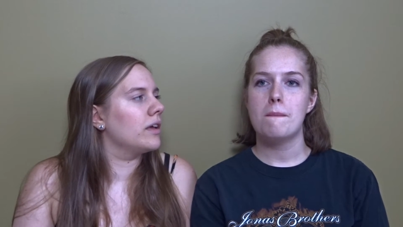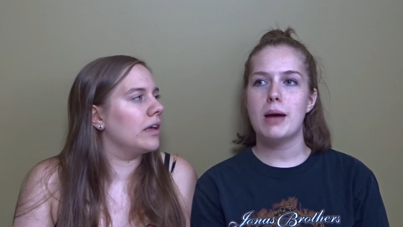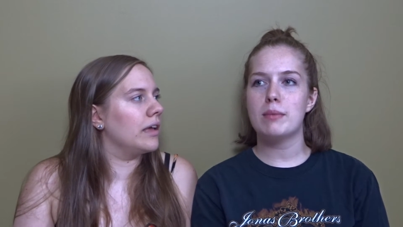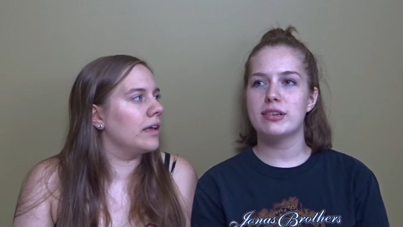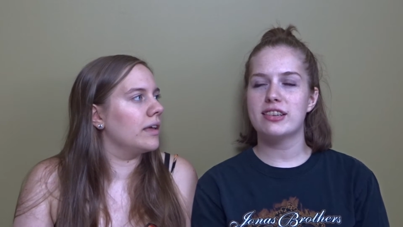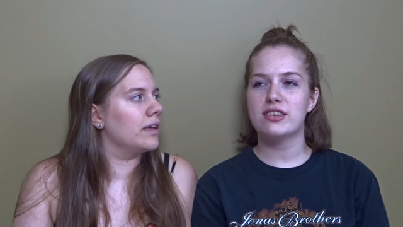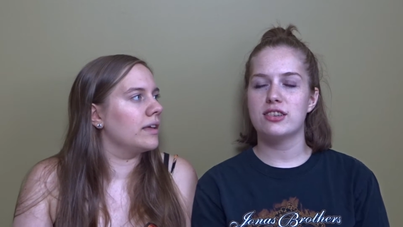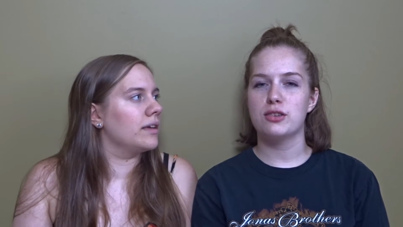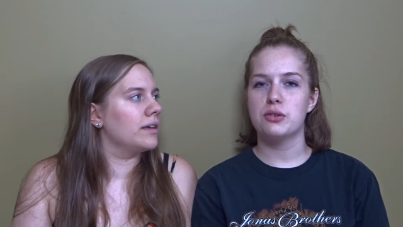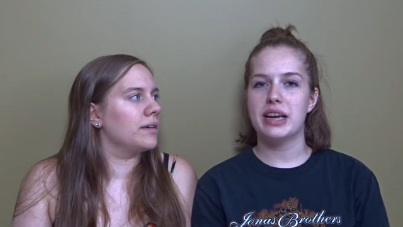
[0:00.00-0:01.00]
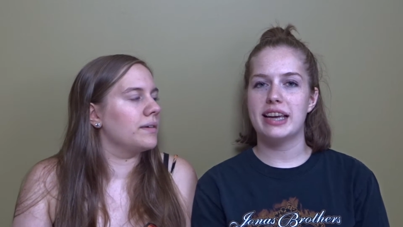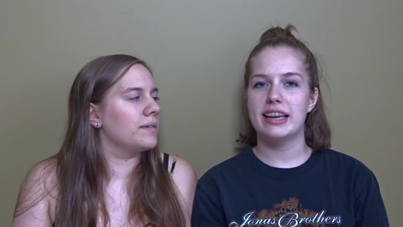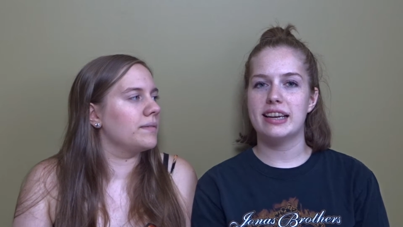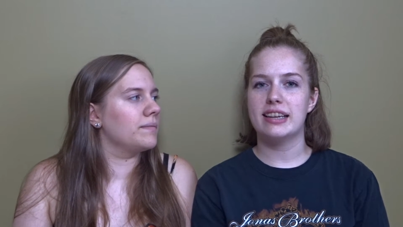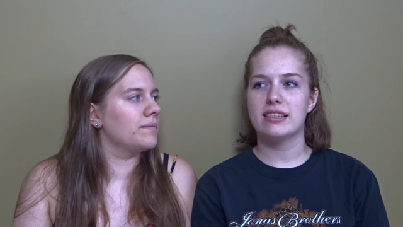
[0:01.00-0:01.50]
Speaker 1: My must-do
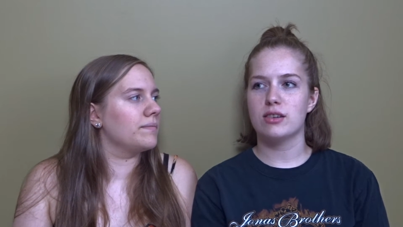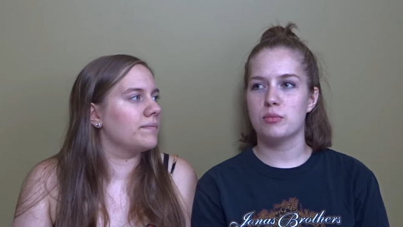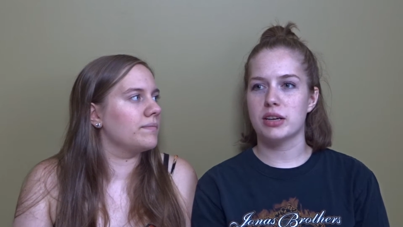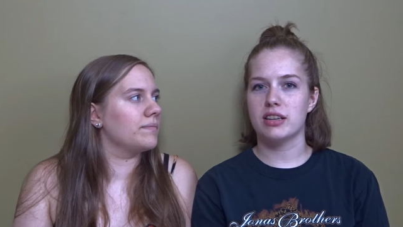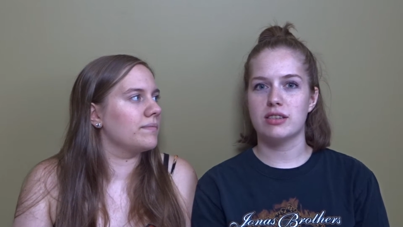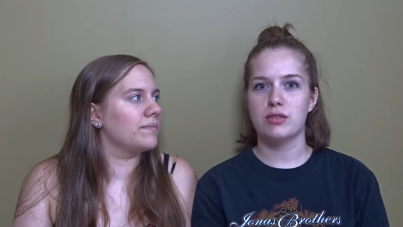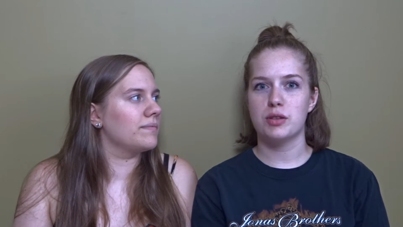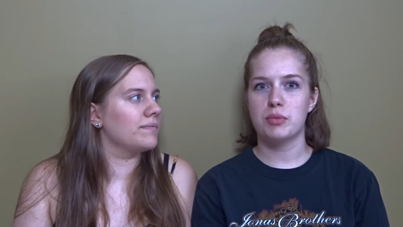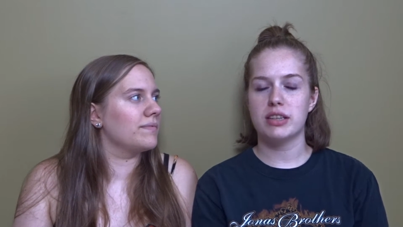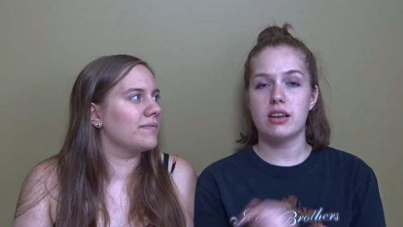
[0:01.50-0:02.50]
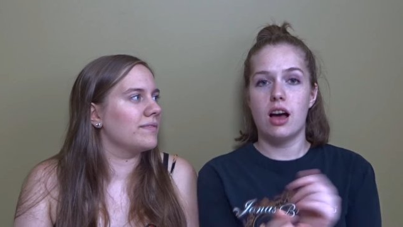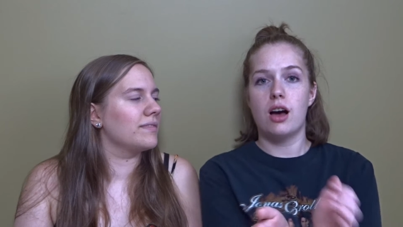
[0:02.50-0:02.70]
is, oh my god, I totally blanked.